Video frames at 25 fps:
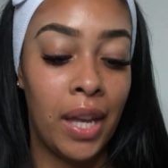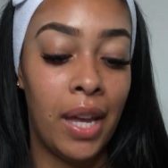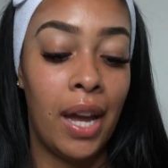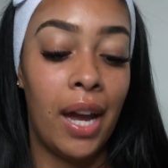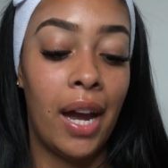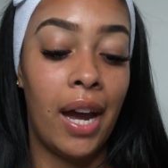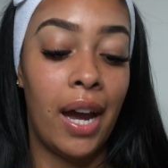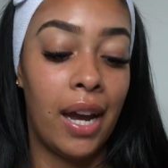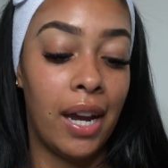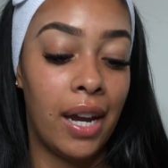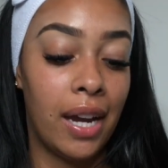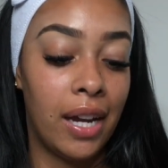
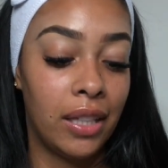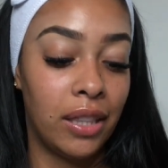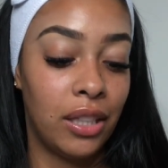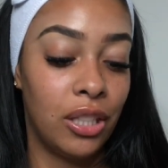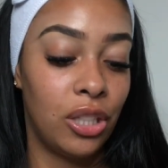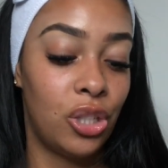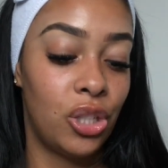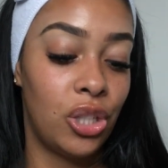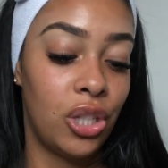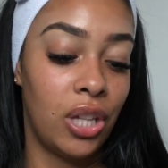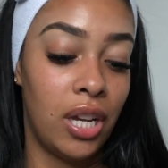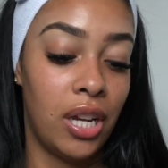I got the
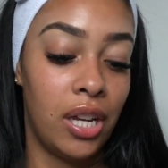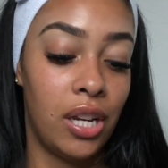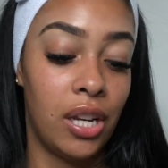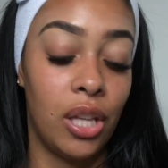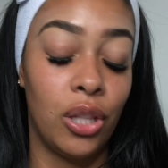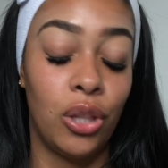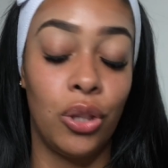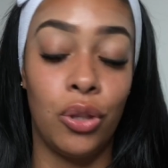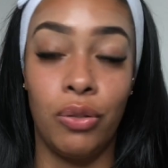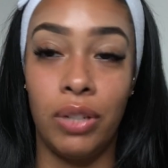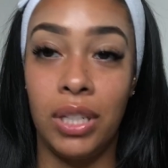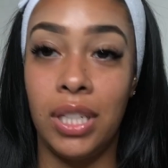shade
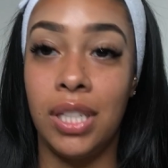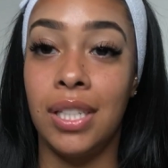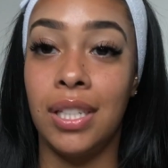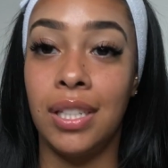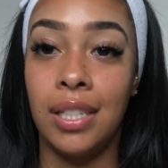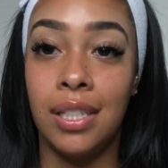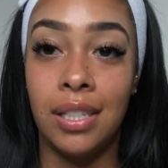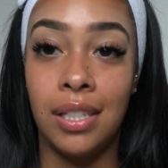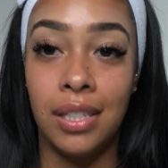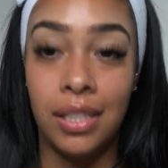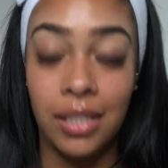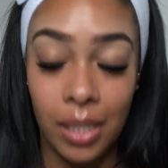
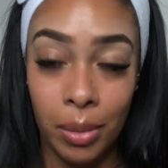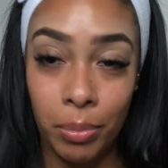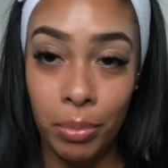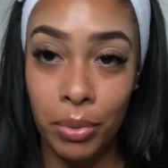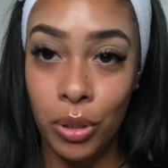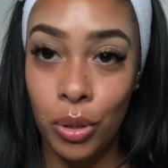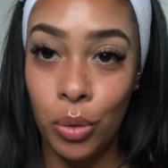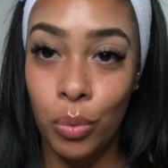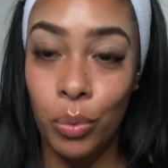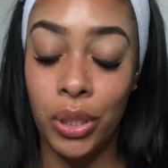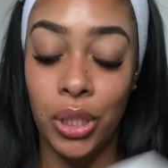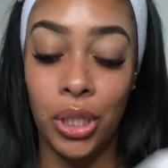
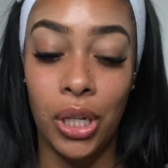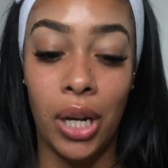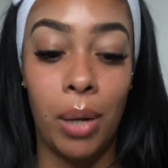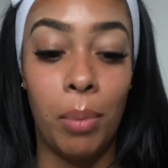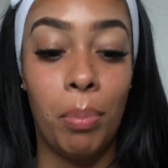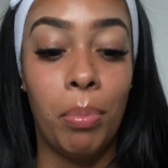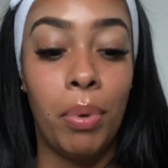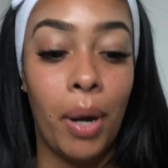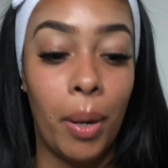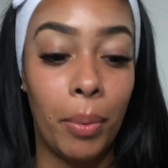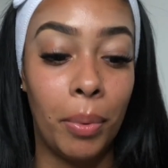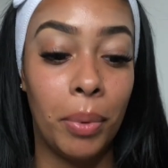360W, which I
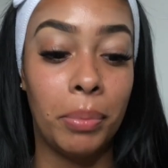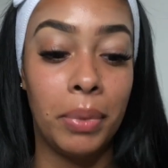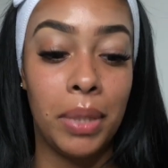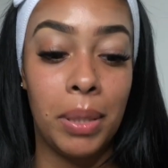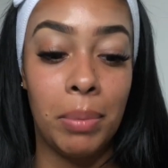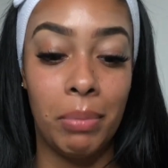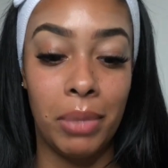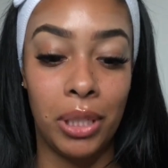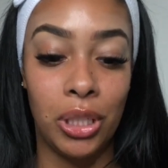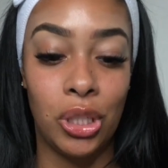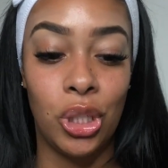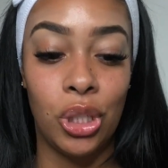probably
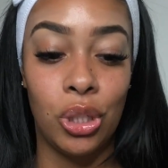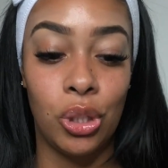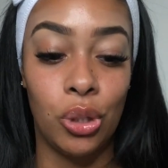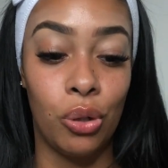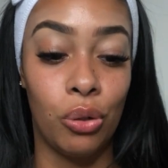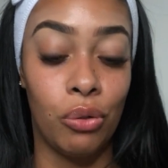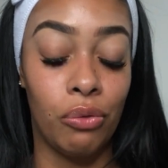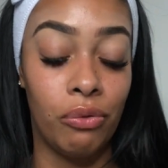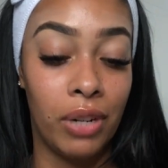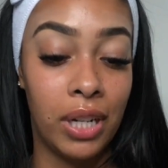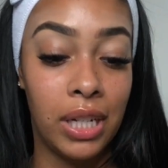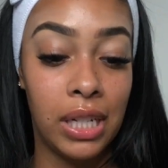mentioned
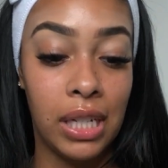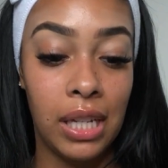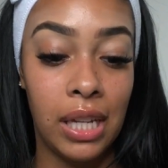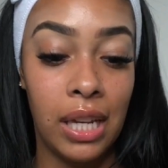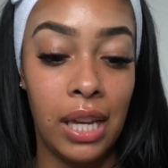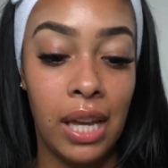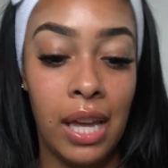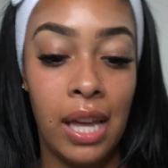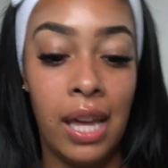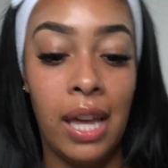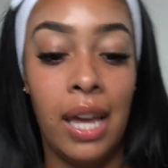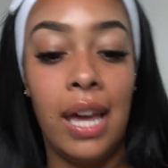already,
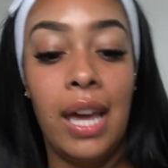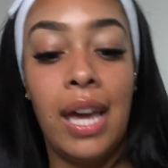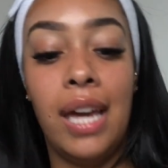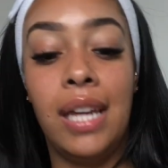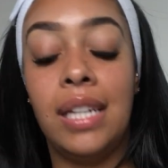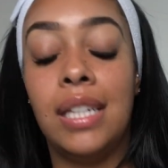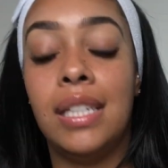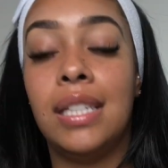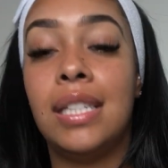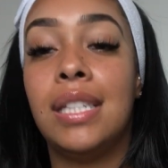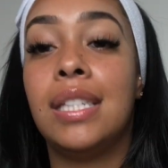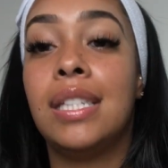and
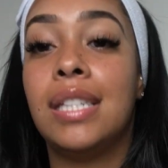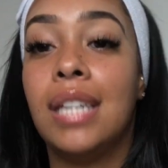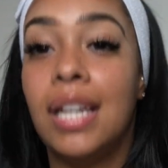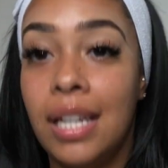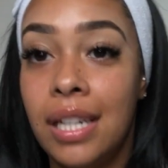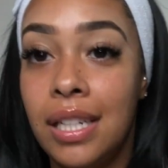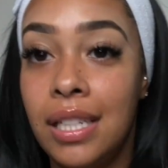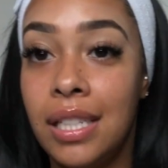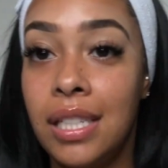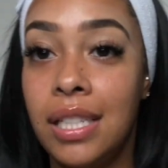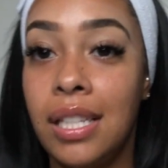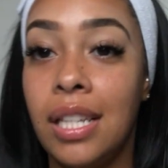it
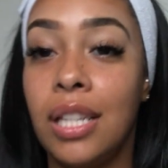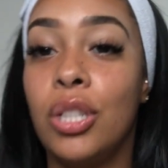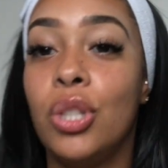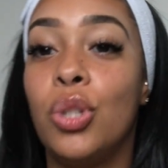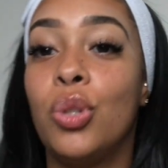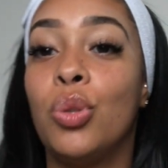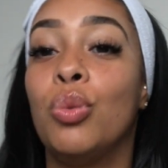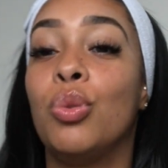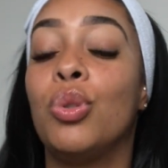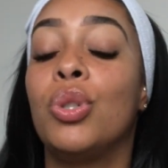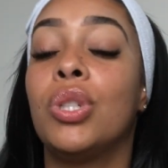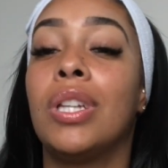says
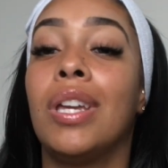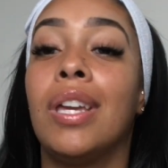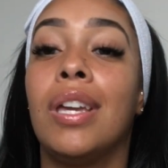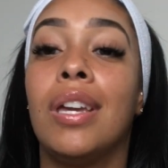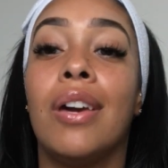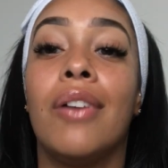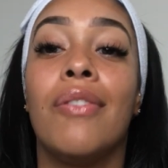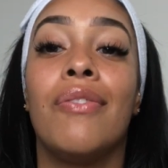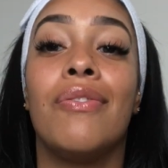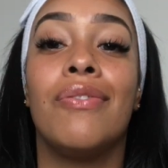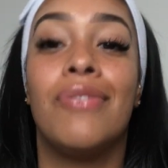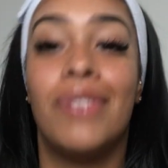to shake
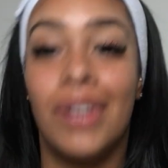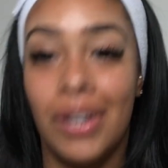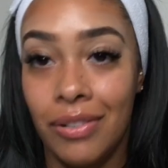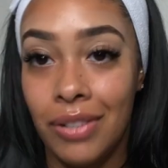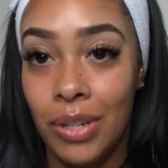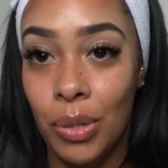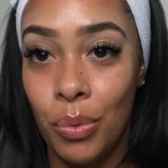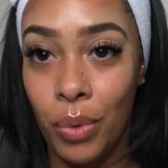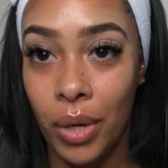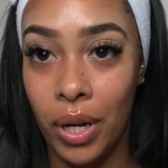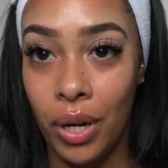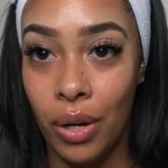very
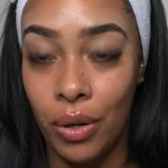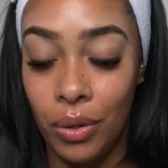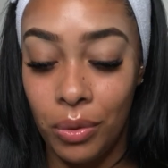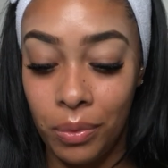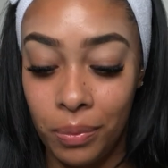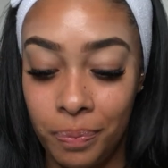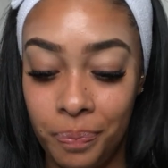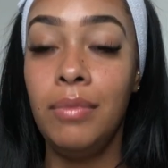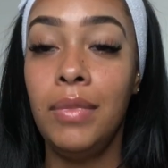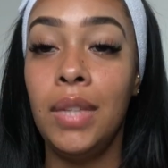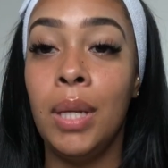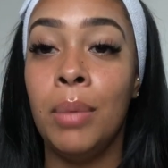well
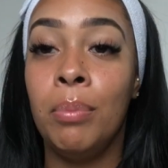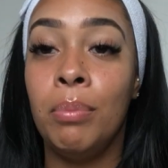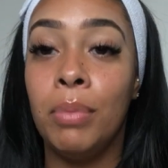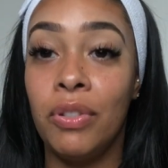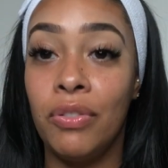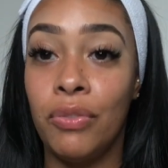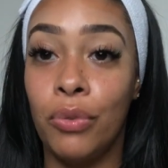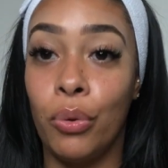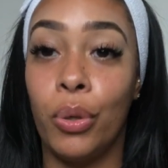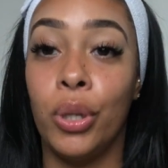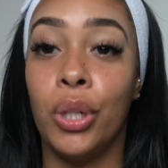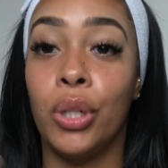
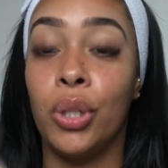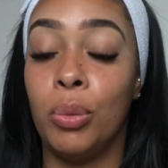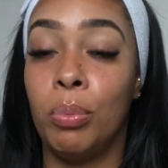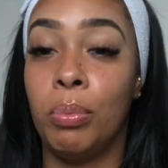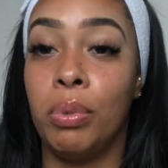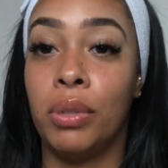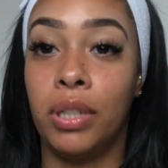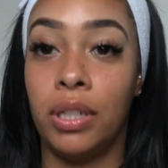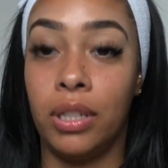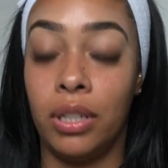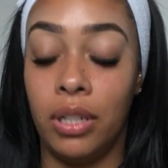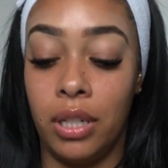before you put
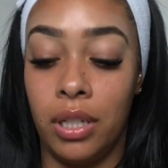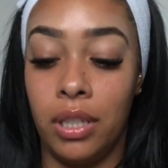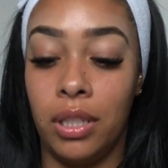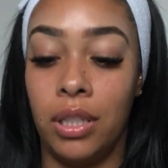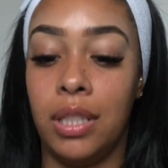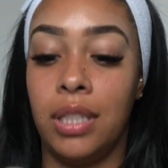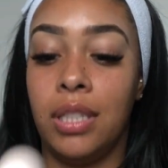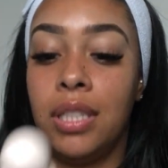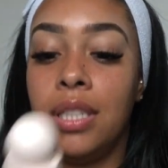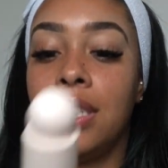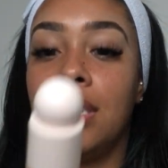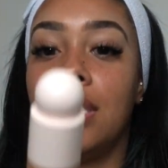it on.
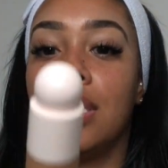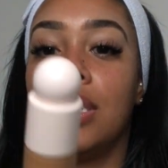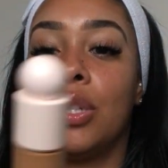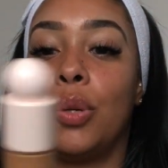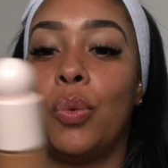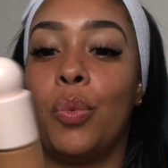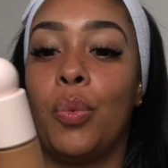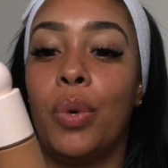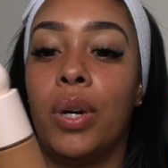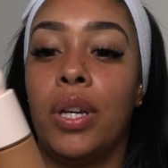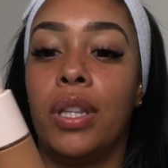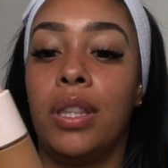This is
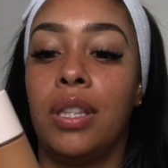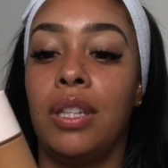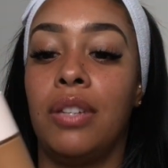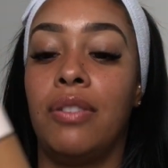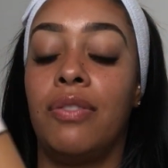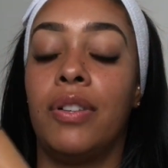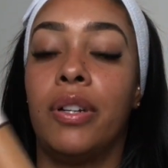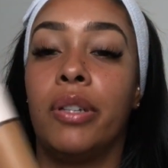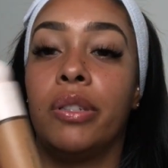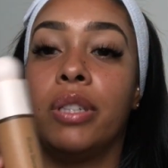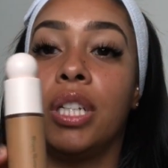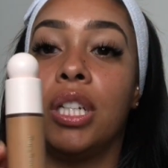what the
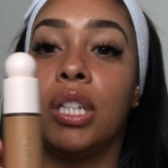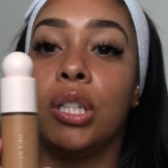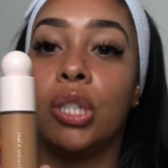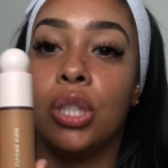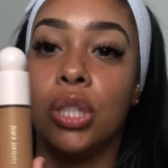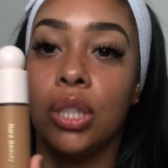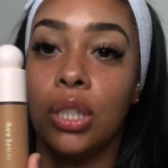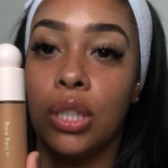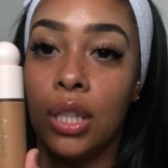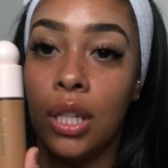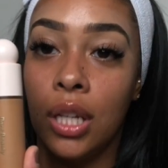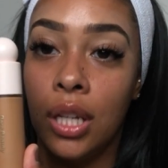
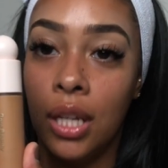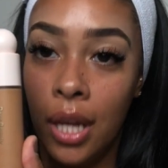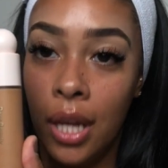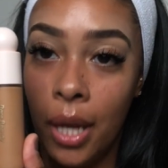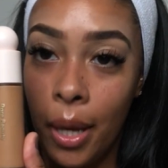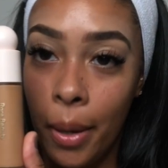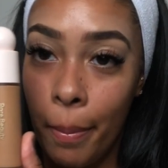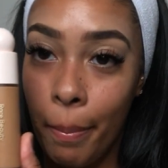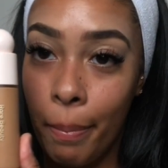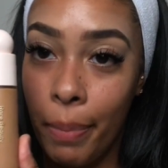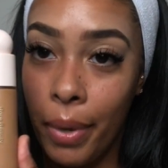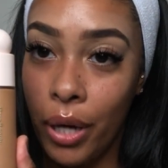foundation
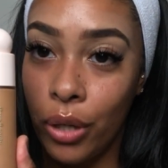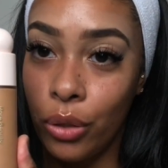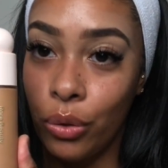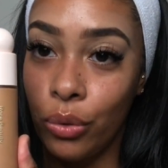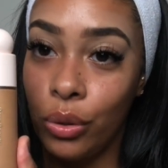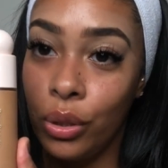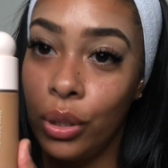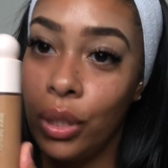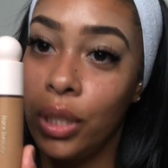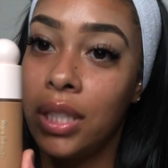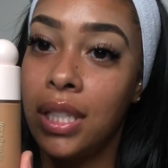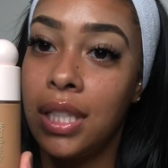bottle
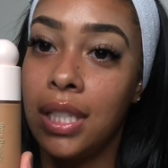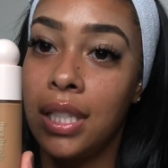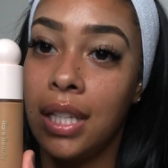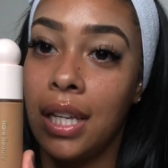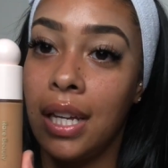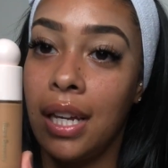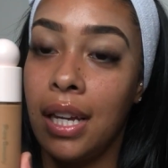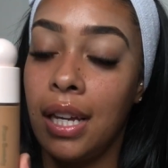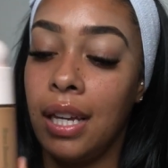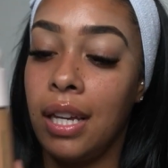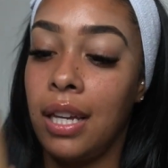looks like.